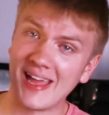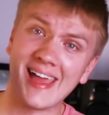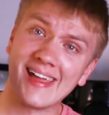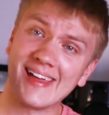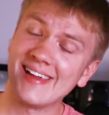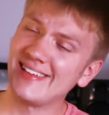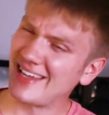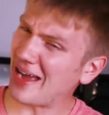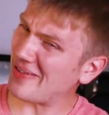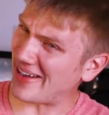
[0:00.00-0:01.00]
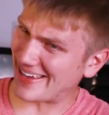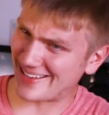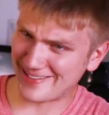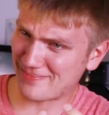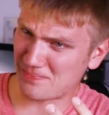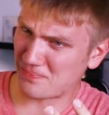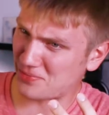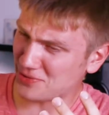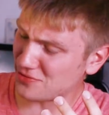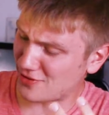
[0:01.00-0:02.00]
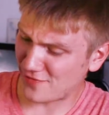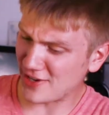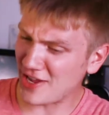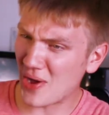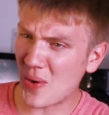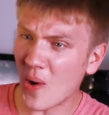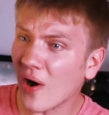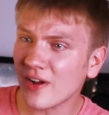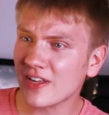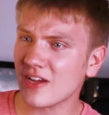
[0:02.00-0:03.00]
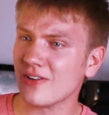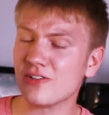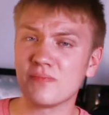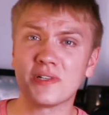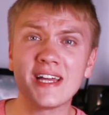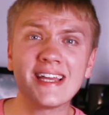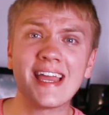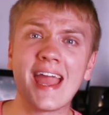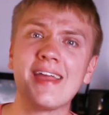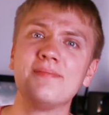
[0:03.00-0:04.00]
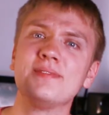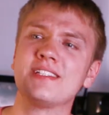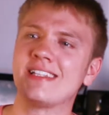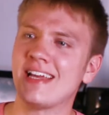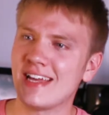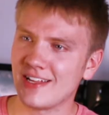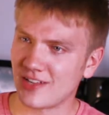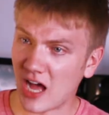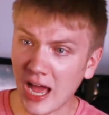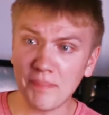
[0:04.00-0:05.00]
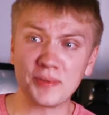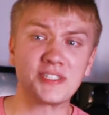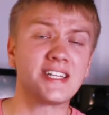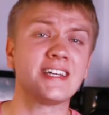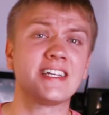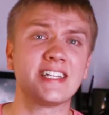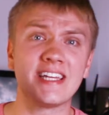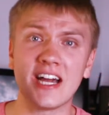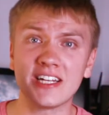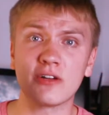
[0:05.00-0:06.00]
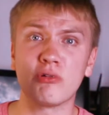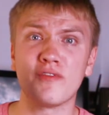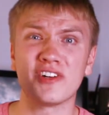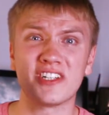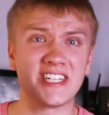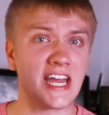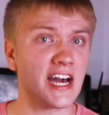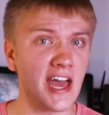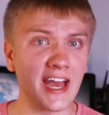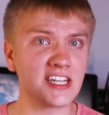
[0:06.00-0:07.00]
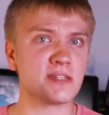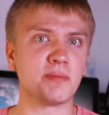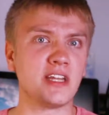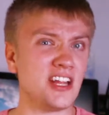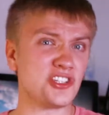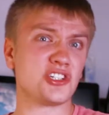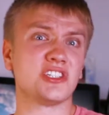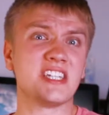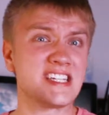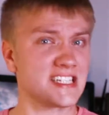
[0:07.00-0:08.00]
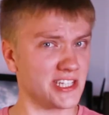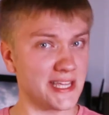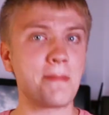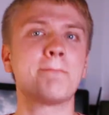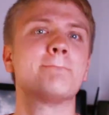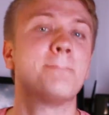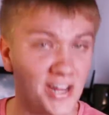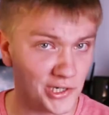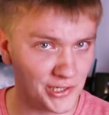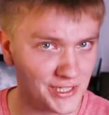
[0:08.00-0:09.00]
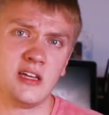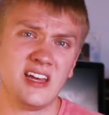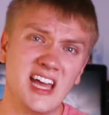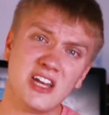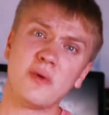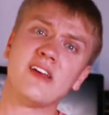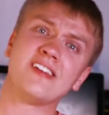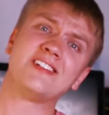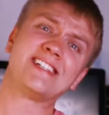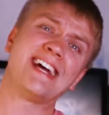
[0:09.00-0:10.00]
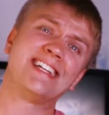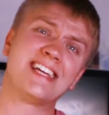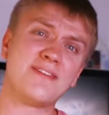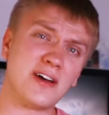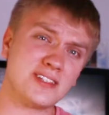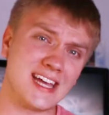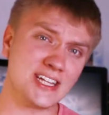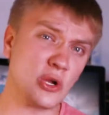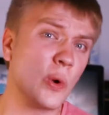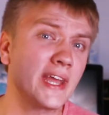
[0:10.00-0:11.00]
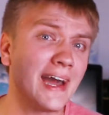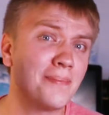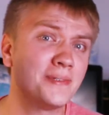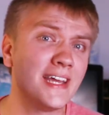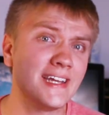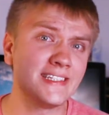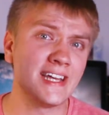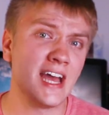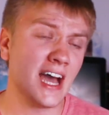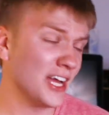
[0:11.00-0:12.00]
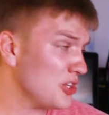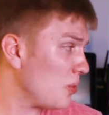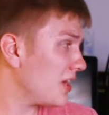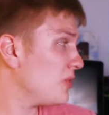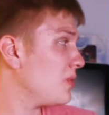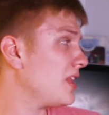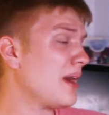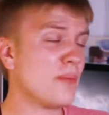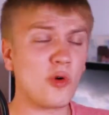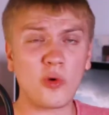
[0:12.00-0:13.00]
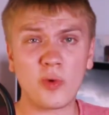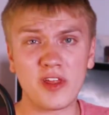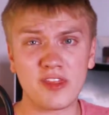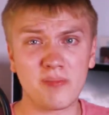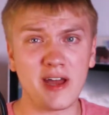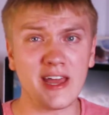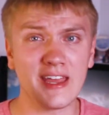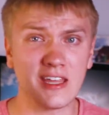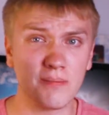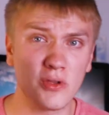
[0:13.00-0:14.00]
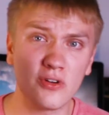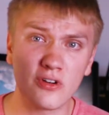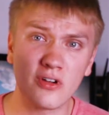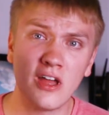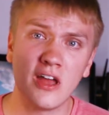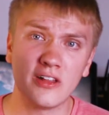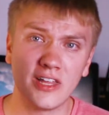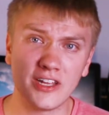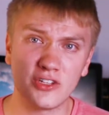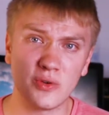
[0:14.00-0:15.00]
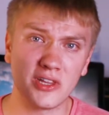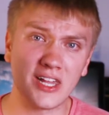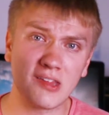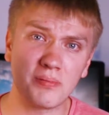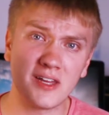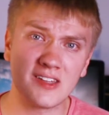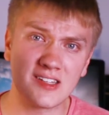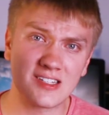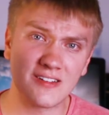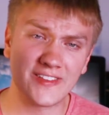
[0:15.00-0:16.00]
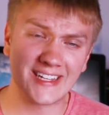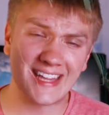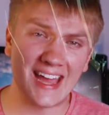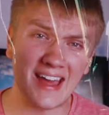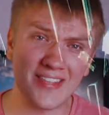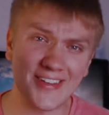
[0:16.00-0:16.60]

hey, now I can produce video, audio, play games, hypersonically, unequivocally, exponentialnessly better. Anyways, I just had to give out that quick update. I do want to do a lot more with my computer, like doing Let's Plays and stuff like that.